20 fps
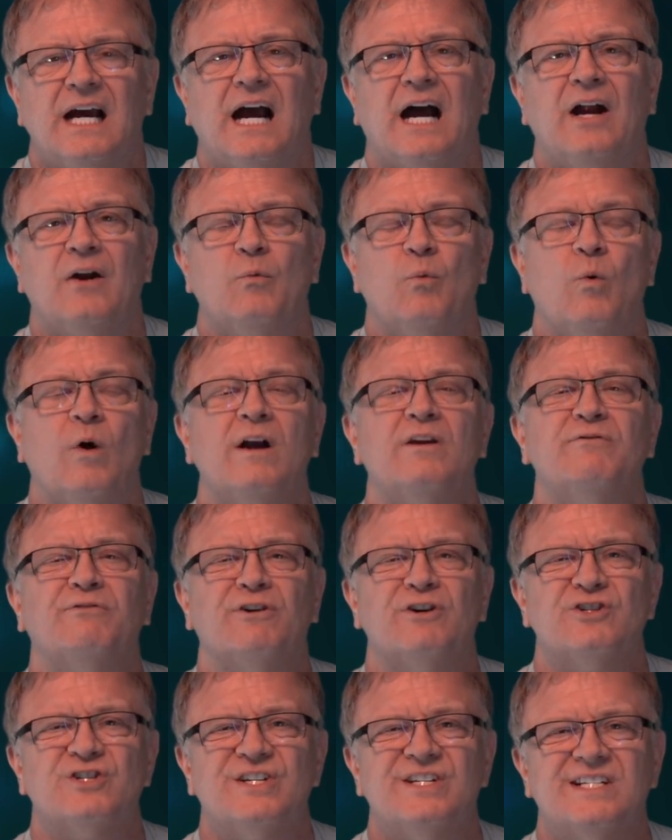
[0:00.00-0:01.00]
And one
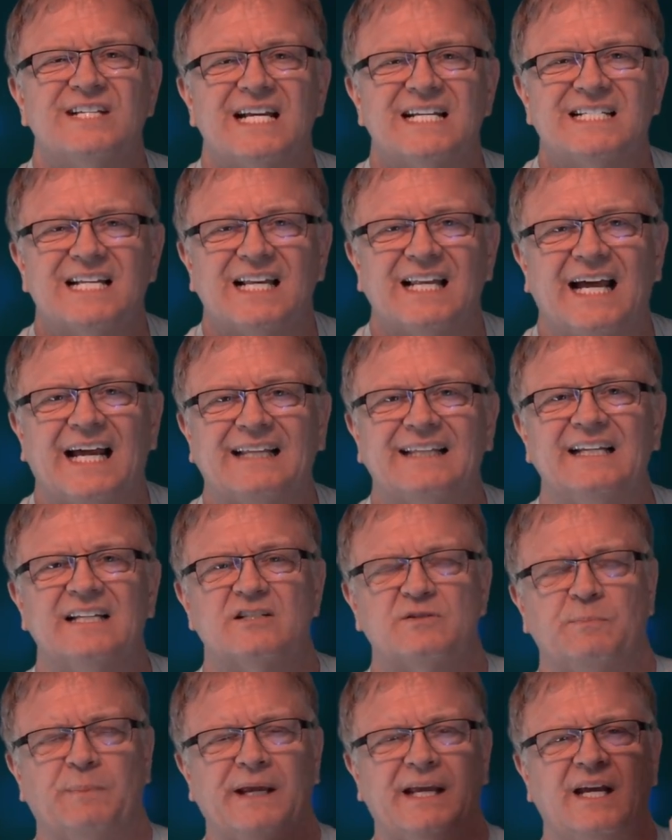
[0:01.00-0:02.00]
version says it like
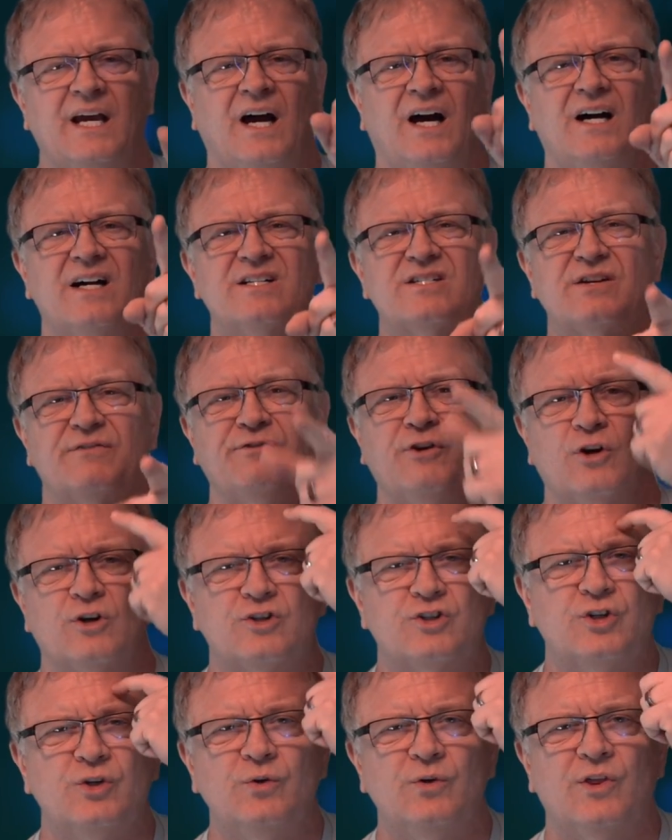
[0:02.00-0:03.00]
this, because of your
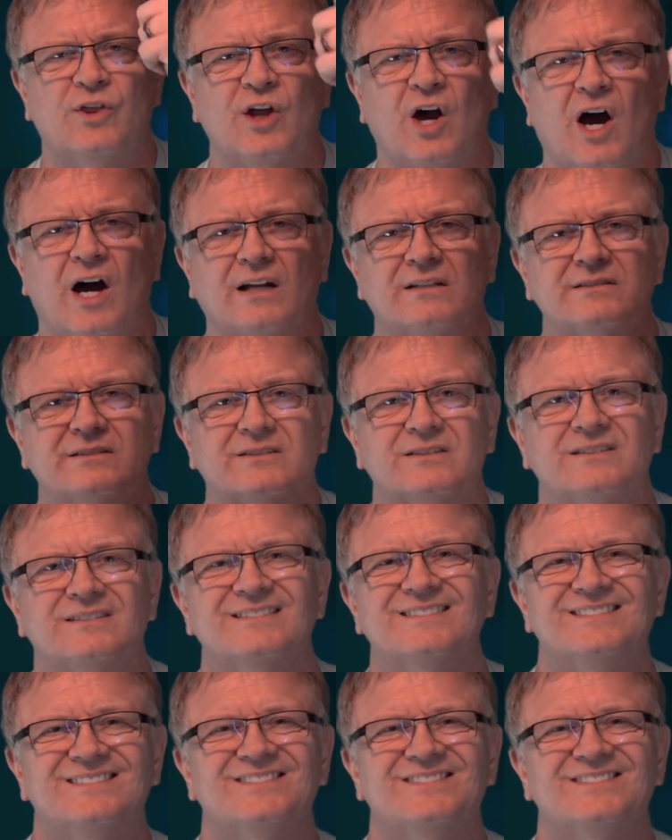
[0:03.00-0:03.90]
two thoughts.